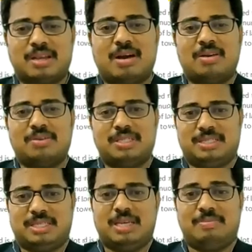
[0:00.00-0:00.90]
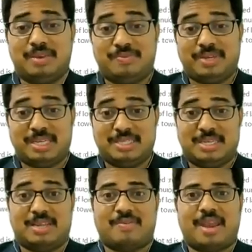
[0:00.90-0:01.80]
call to the CM if it is
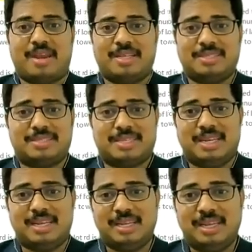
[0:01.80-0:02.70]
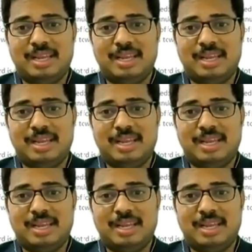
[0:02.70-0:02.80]
required necessary.